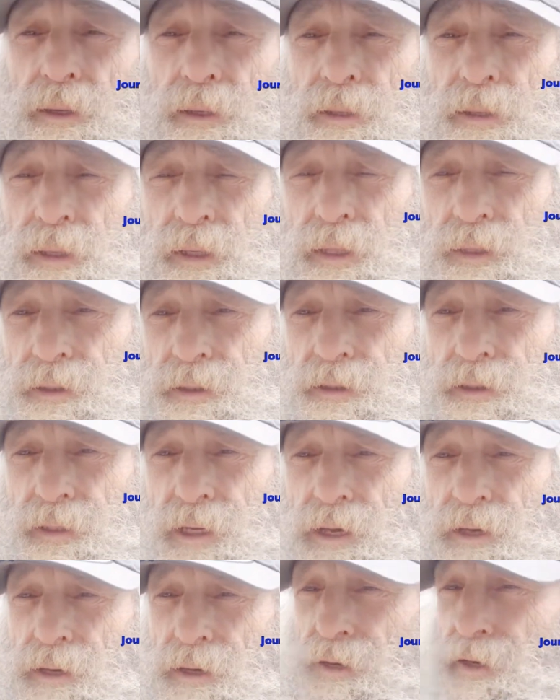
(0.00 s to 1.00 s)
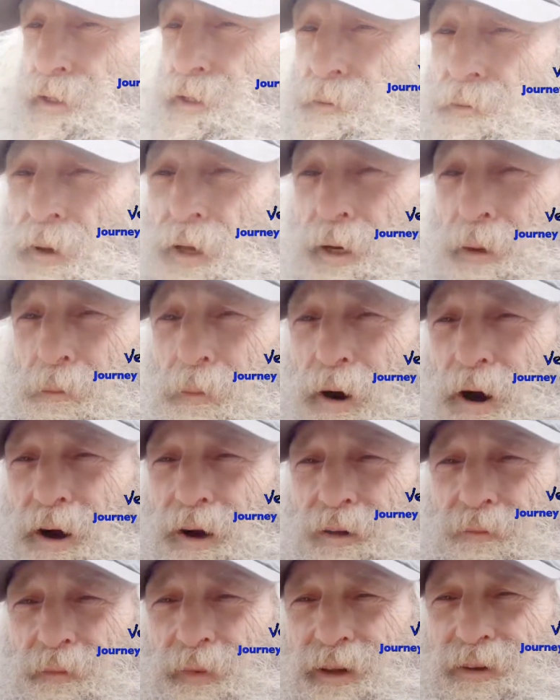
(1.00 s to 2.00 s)
It's been a part
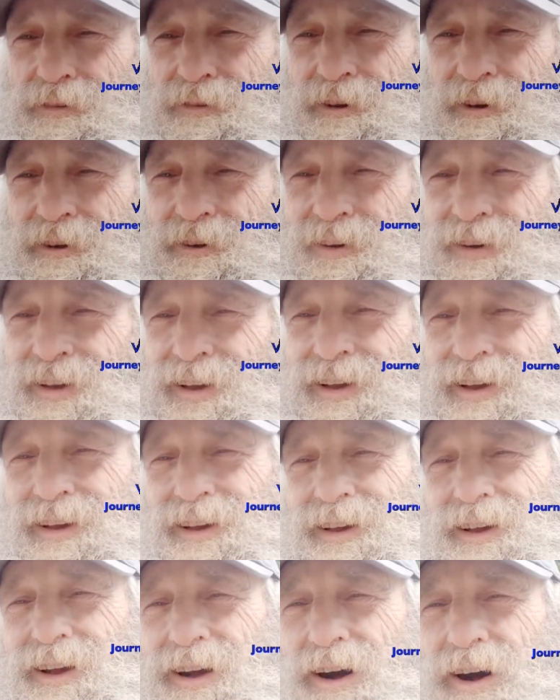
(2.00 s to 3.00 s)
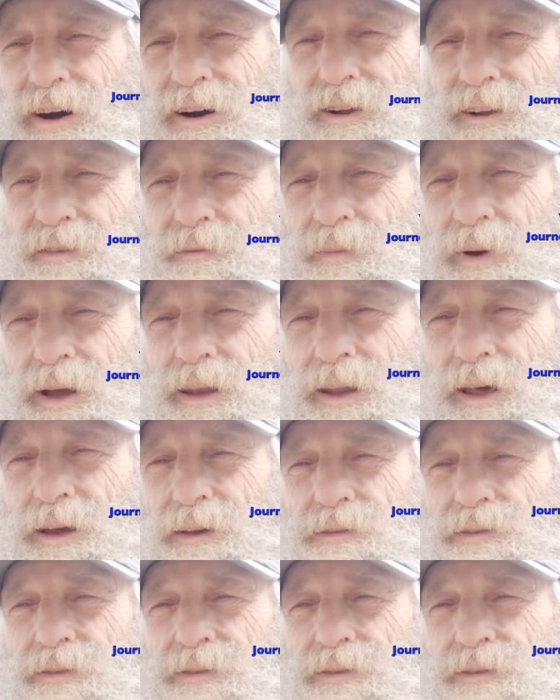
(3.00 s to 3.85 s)
of me for all of my life.